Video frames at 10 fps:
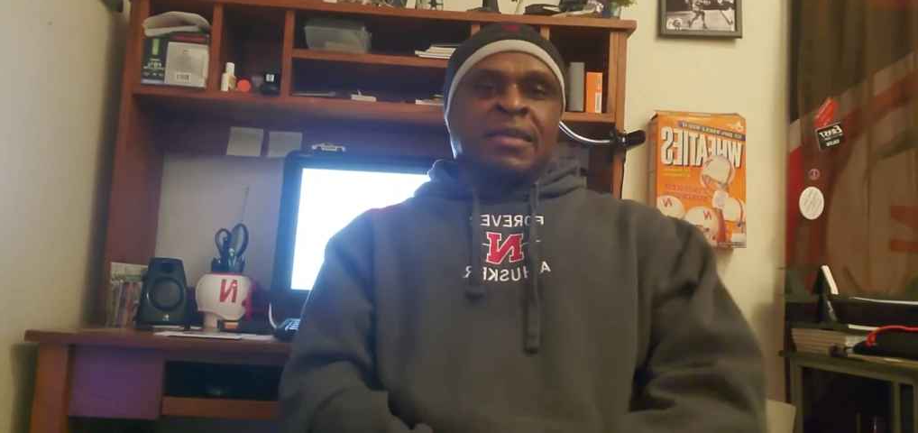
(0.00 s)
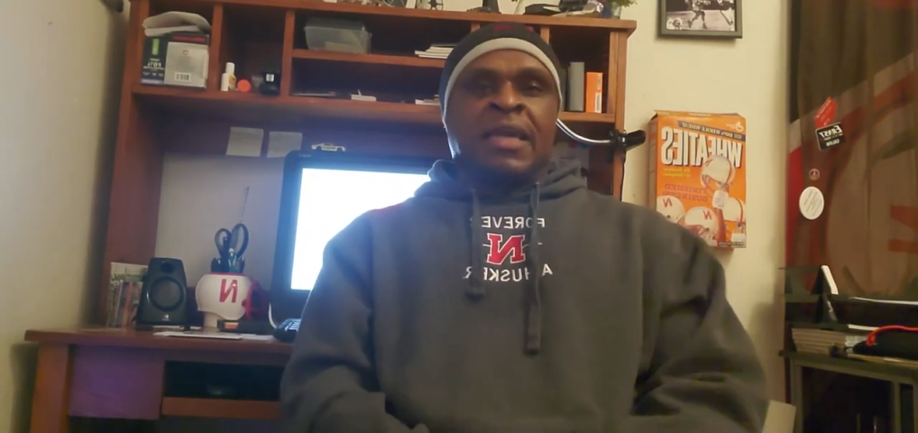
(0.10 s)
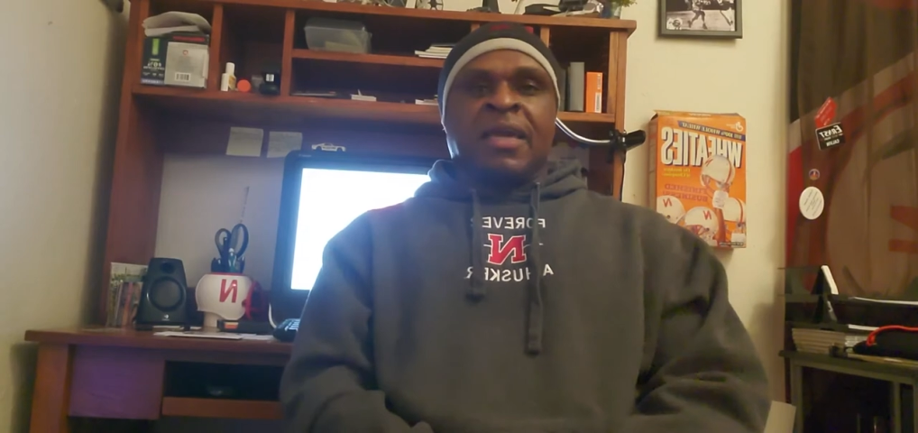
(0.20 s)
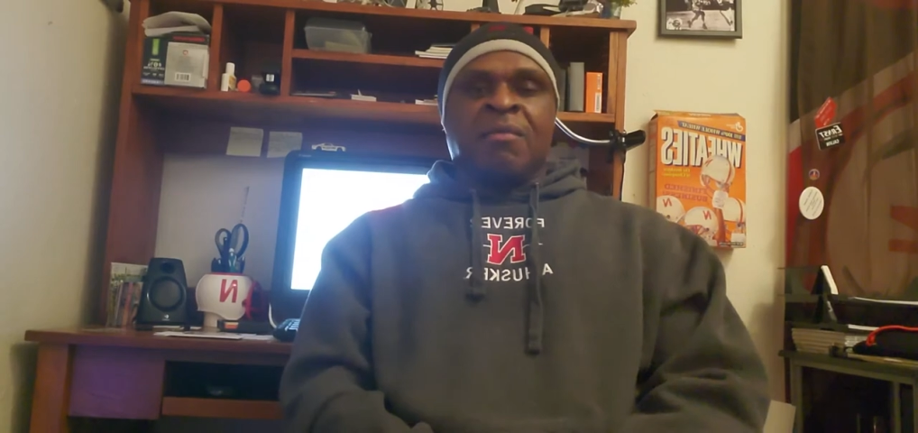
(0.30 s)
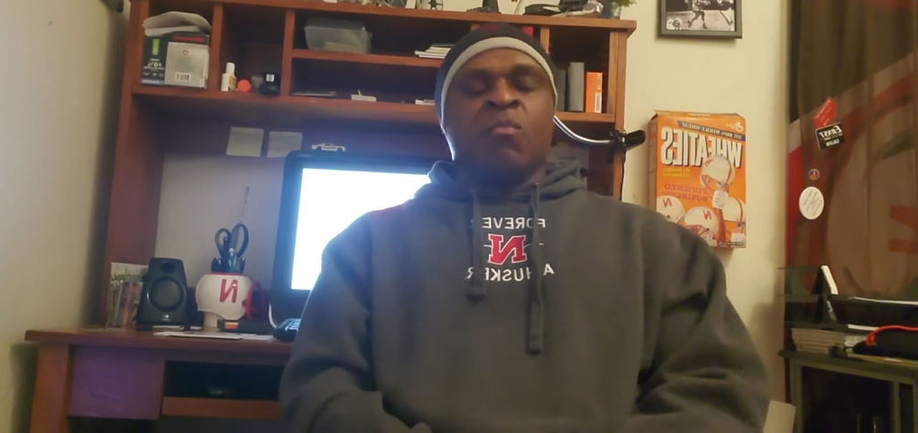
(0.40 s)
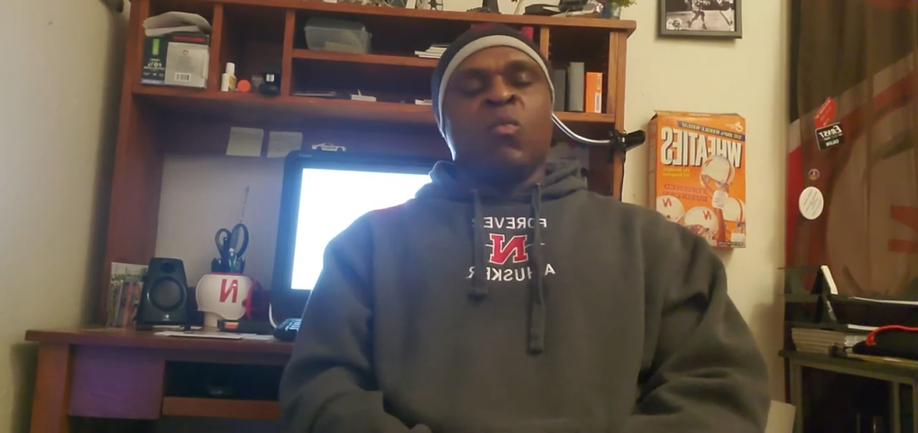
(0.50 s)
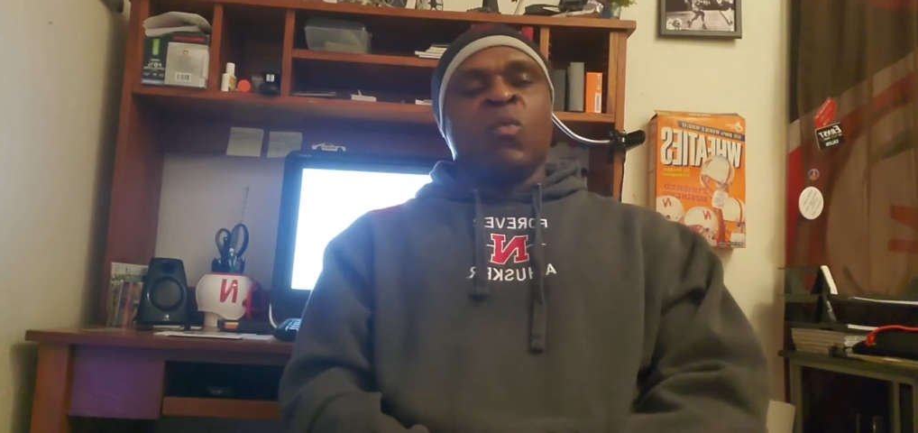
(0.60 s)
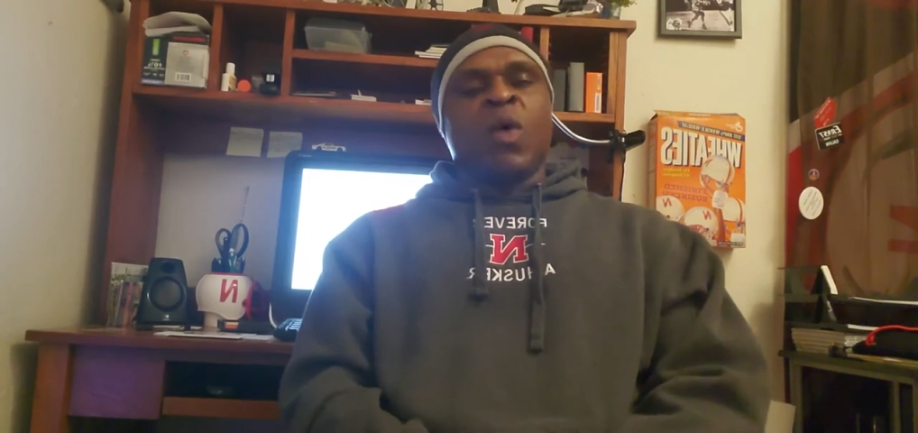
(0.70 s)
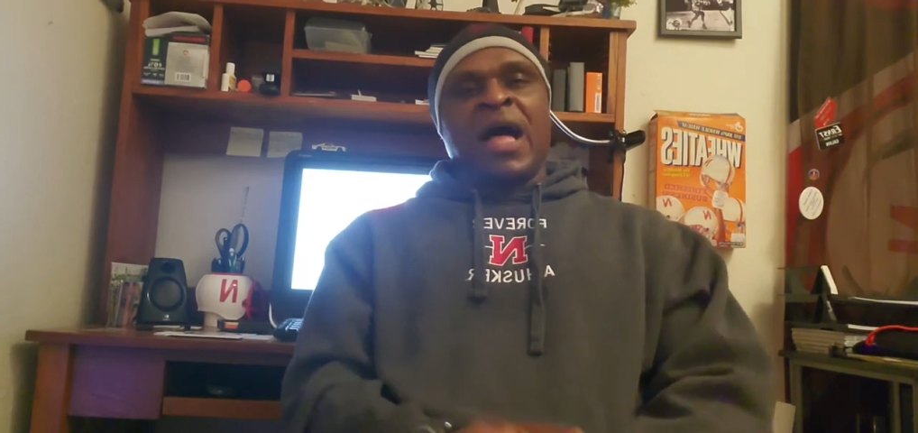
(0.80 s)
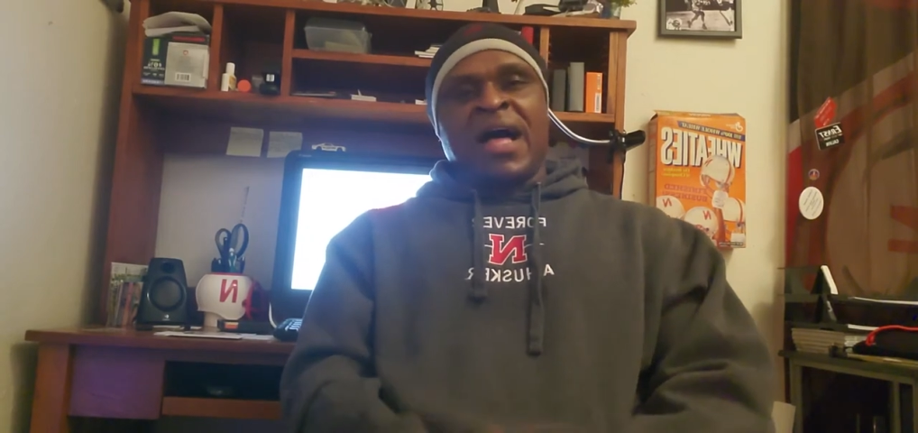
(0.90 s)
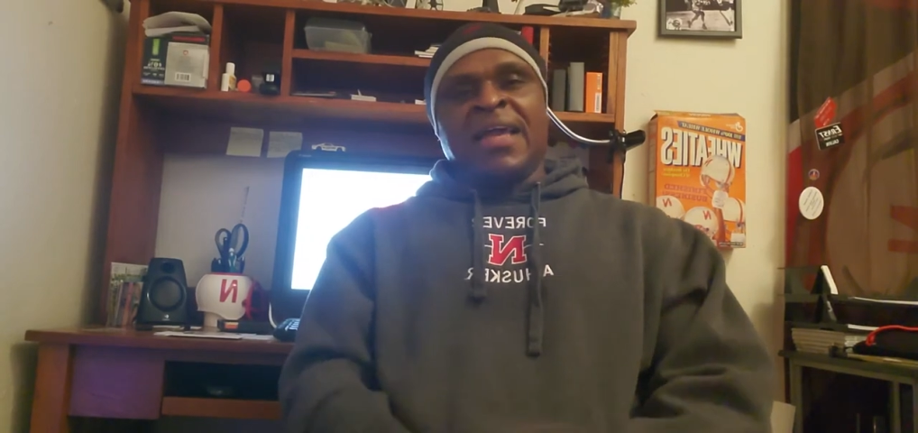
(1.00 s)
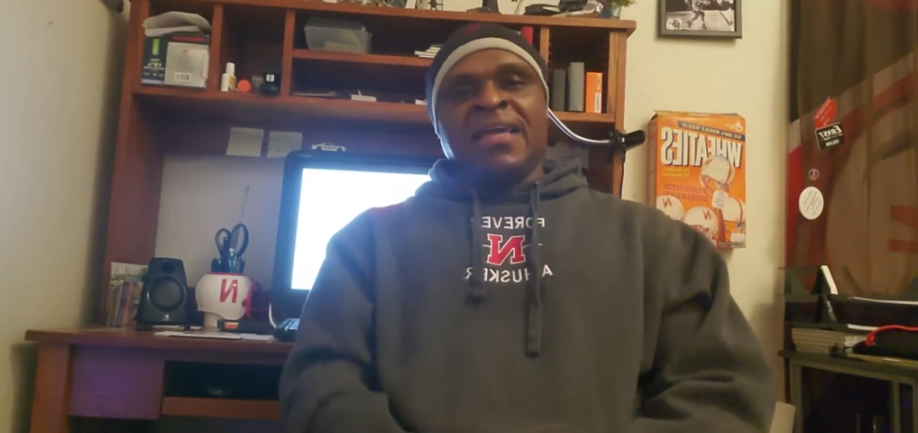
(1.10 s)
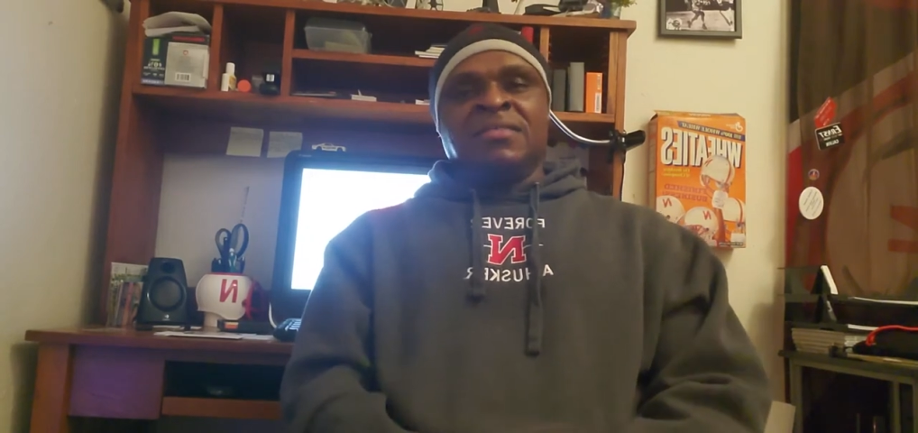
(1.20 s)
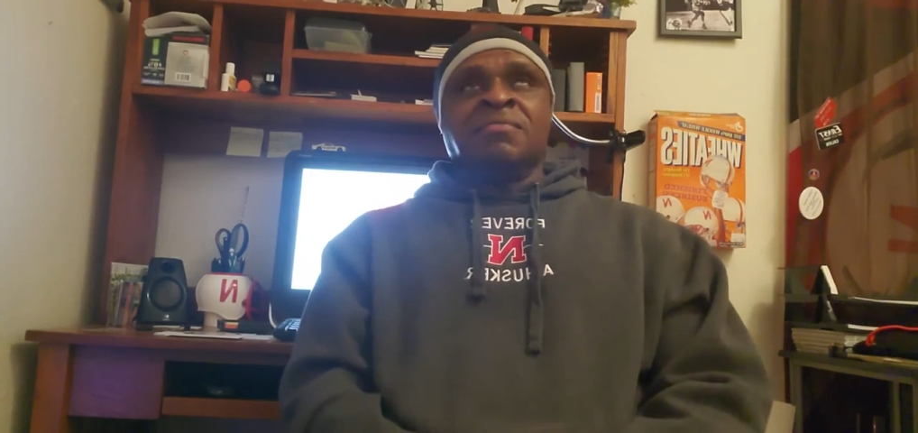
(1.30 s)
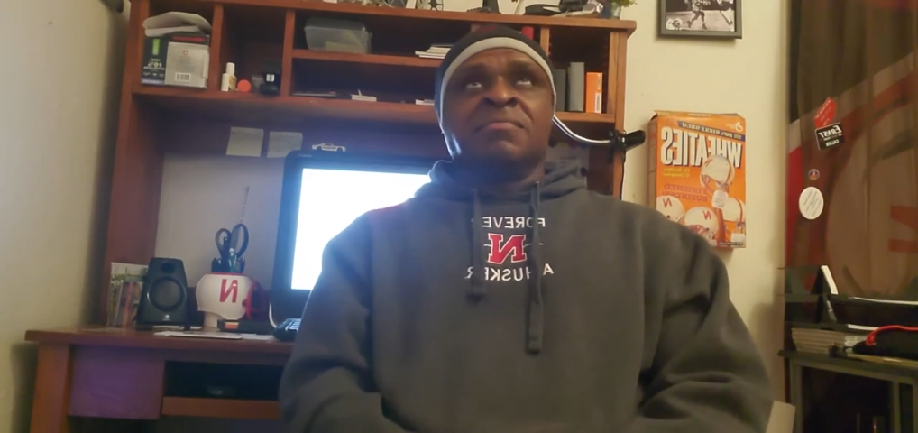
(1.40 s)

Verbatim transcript: game. Why?